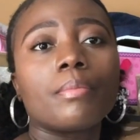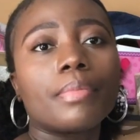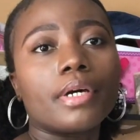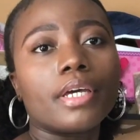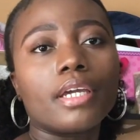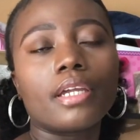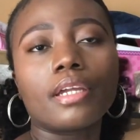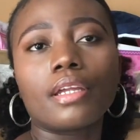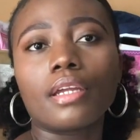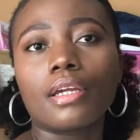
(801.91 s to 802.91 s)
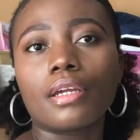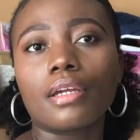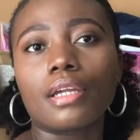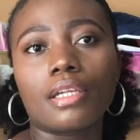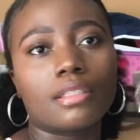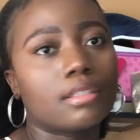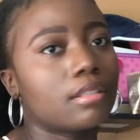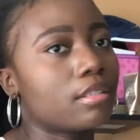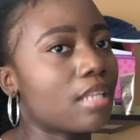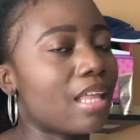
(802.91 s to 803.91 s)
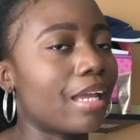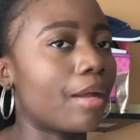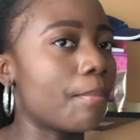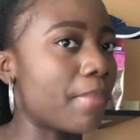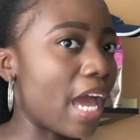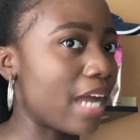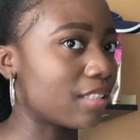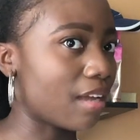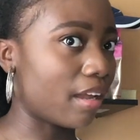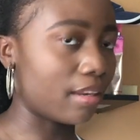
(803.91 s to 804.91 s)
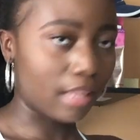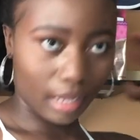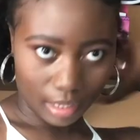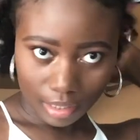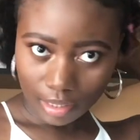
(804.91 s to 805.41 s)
but it's not like a bad tight. Like,